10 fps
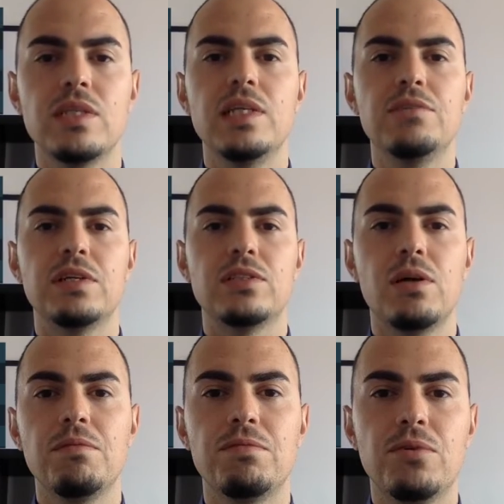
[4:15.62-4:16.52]
leave a
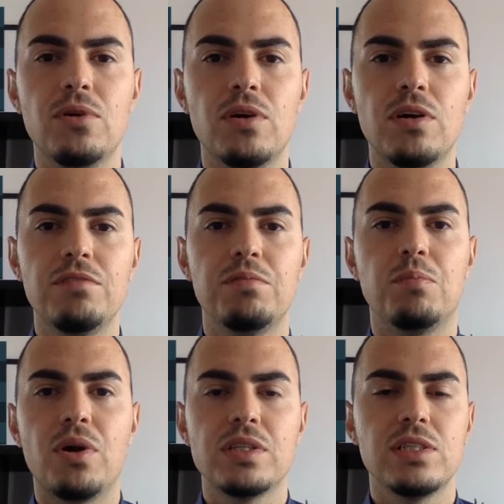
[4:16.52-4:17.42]
top 4 of
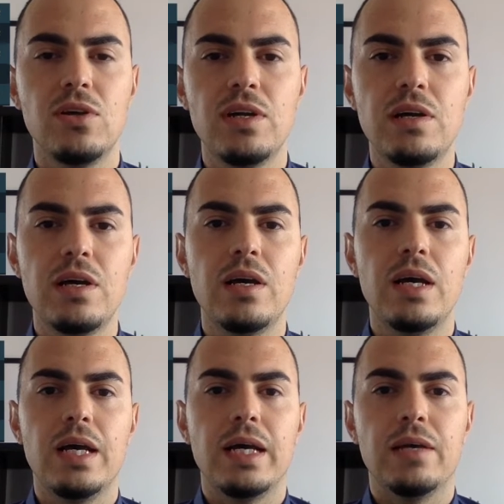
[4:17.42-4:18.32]
Barcelona,
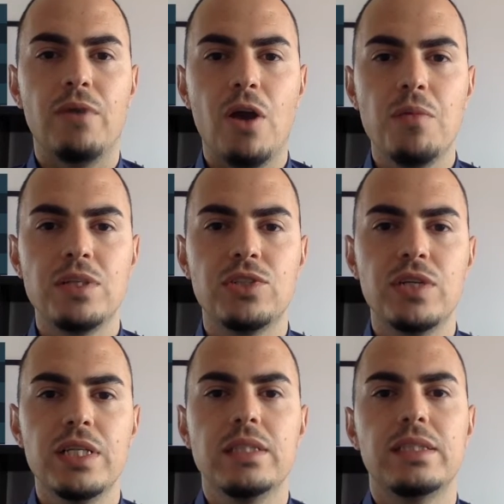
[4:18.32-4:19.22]
Real
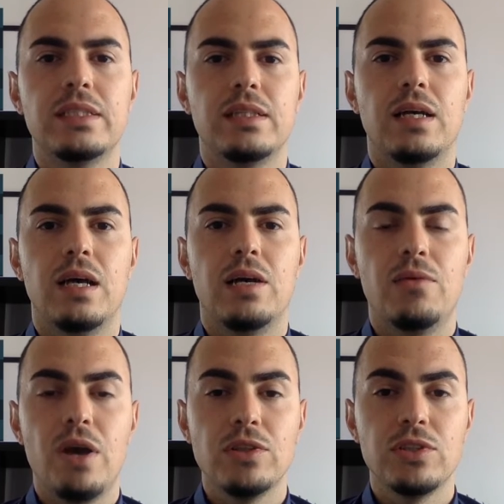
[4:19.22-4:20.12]
Madrid,
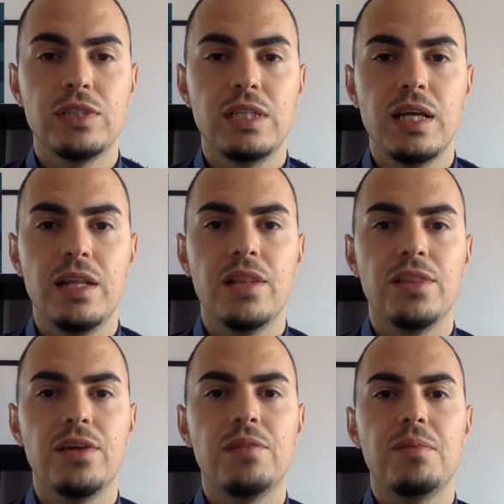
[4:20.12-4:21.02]
Real Sociedad in
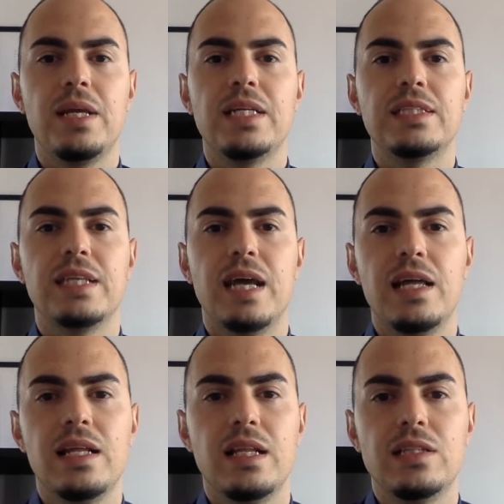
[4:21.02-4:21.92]
3rd place,
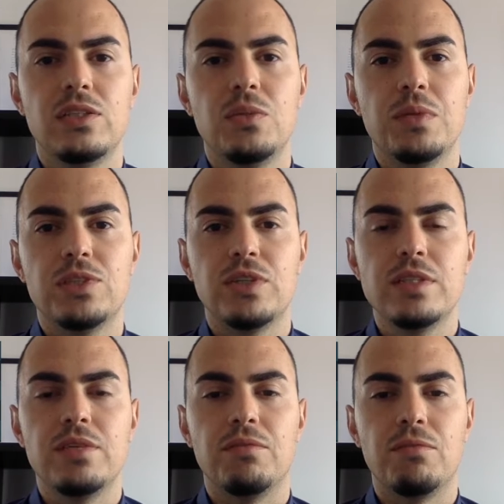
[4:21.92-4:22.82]
and Atletico Madrid
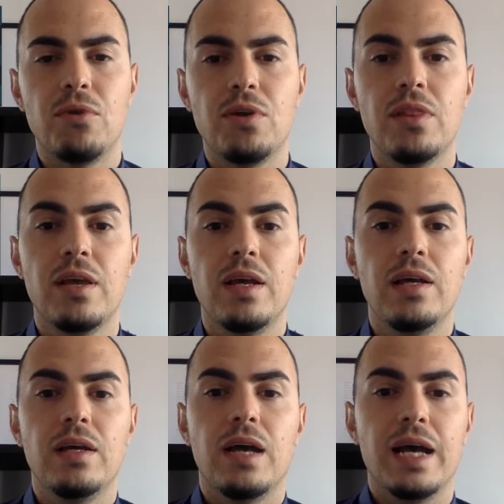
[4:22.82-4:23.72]
in 4th.
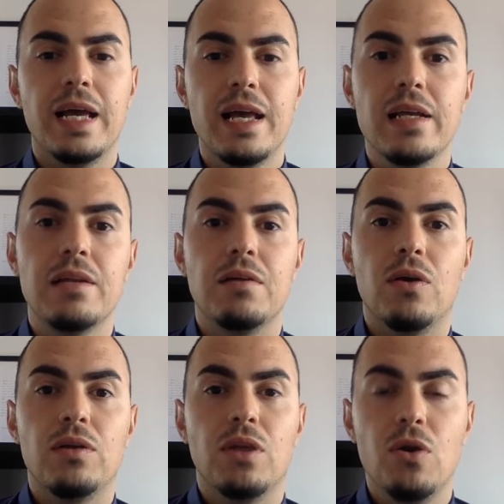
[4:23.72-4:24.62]
Again,
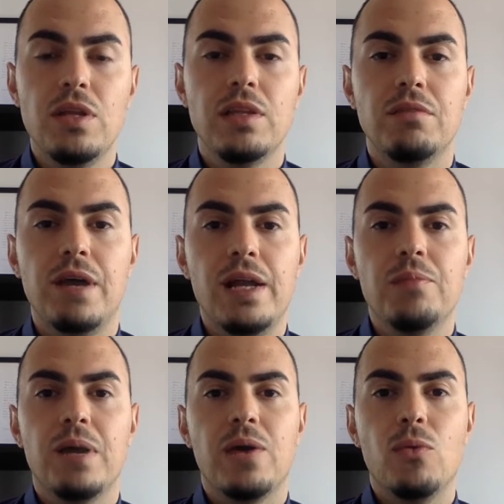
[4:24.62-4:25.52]
only divided
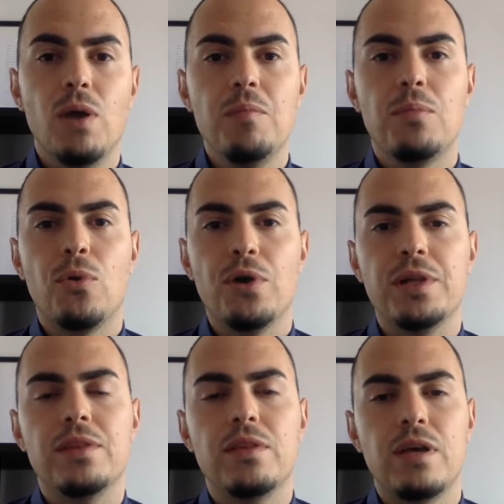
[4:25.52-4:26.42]
by 1
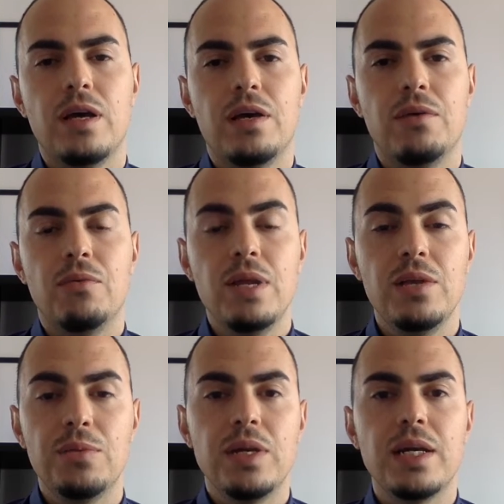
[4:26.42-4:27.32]
point.
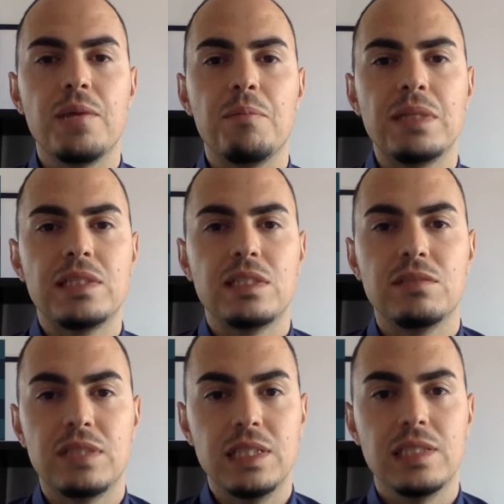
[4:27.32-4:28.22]
Really competitive
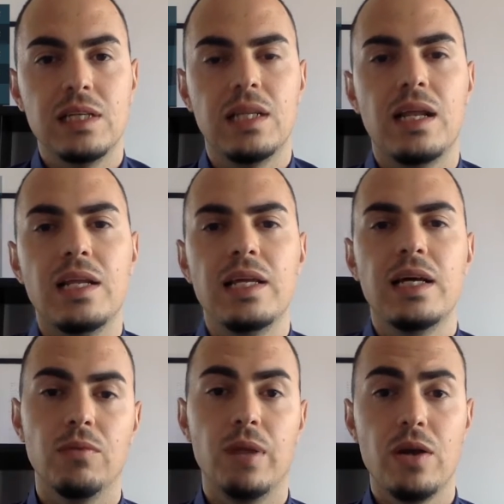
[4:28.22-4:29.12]
season in La
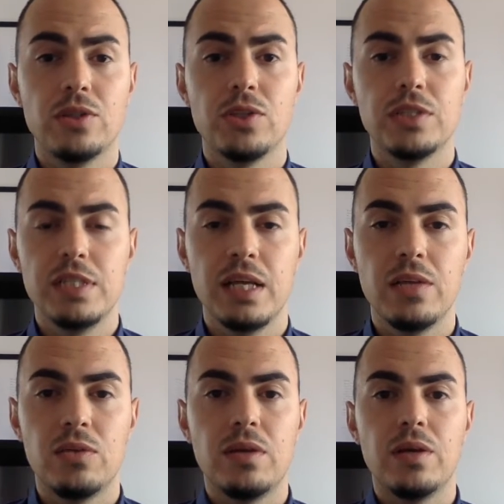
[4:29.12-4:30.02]
Liga. Real
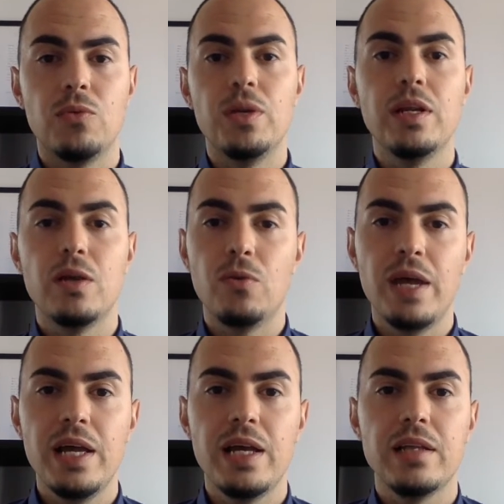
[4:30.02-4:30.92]
Sociedad winning
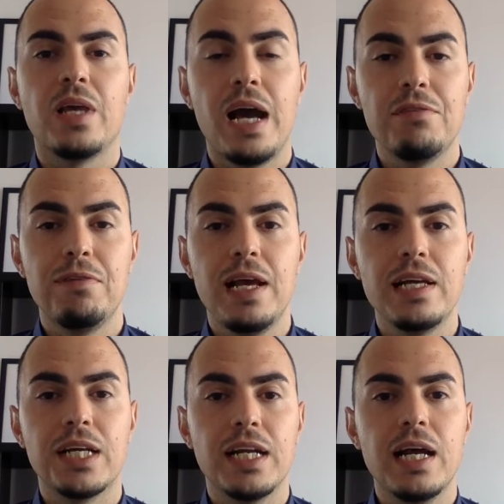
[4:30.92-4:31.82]
away at
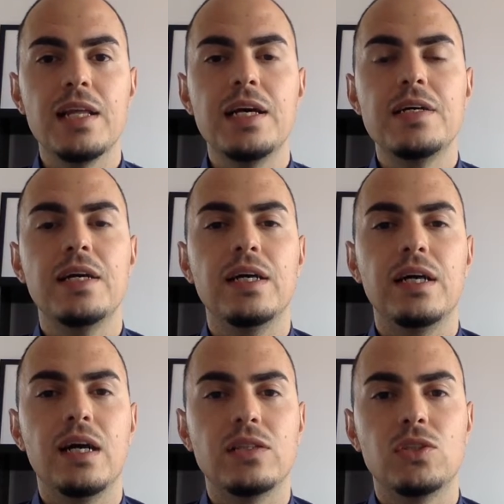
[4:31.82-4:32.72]
high-flying Granada,
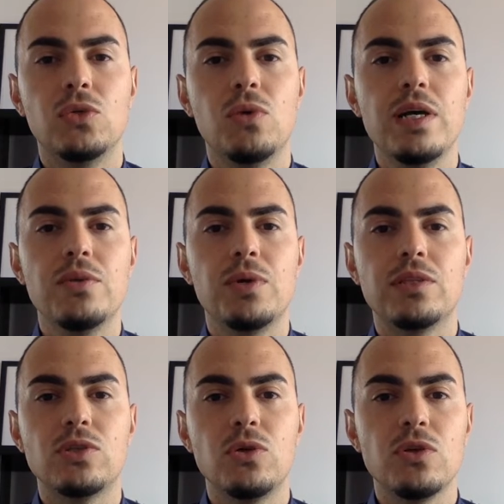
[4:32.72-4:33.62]
2-1 with
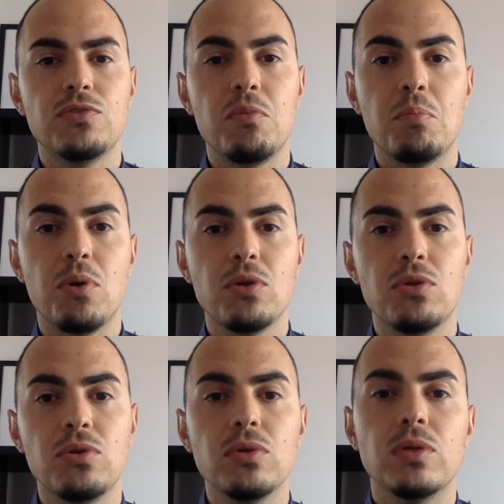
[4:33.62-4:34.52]
2 goals from
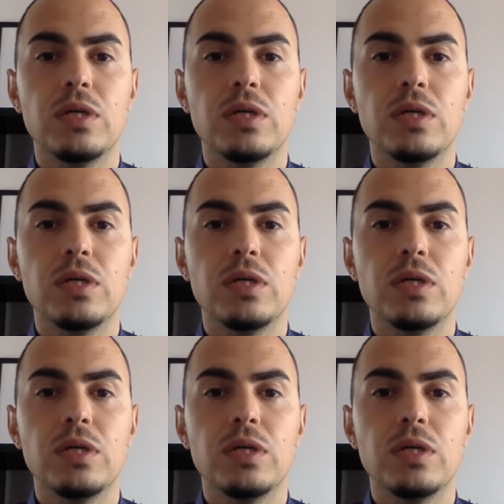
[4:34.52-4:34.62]
Porto.